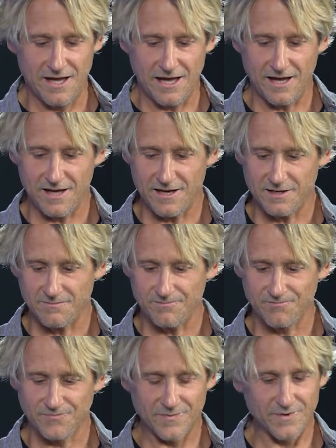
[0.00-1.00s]

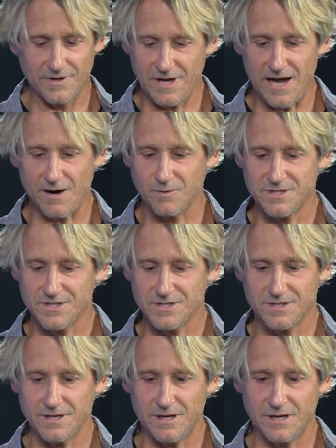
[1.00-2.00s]
And yeah, it was
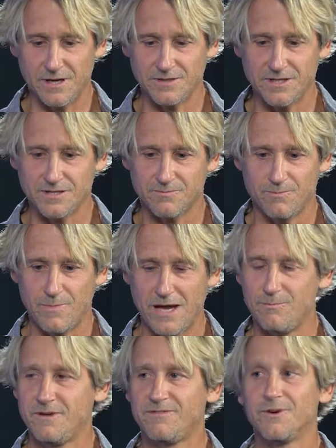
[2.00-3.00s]
just it, it just
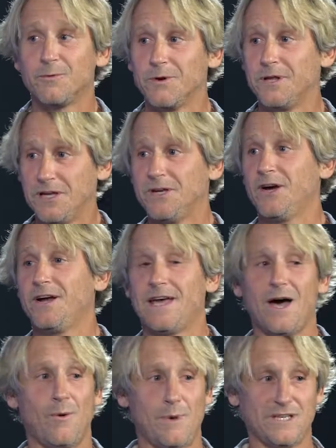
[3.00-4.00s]
made me feel really good.
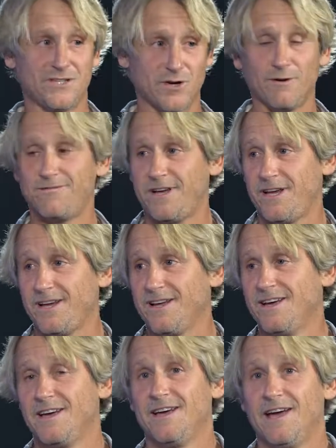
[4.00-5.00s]
It helped my surfing,
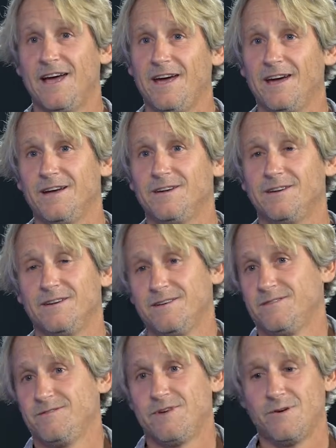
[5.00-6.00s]
and
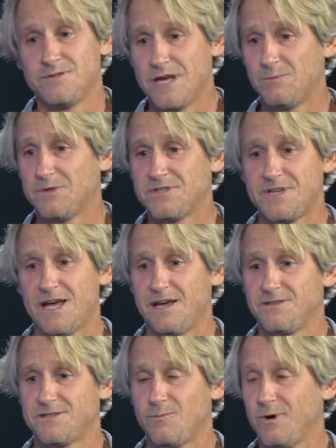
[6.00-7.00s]
I was able to
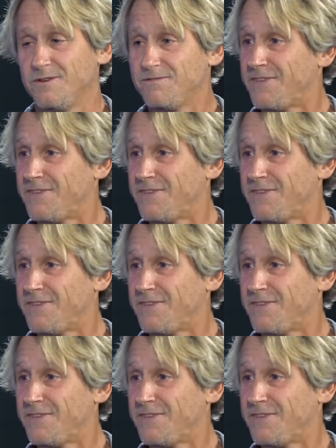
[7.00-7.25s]
stay somewhat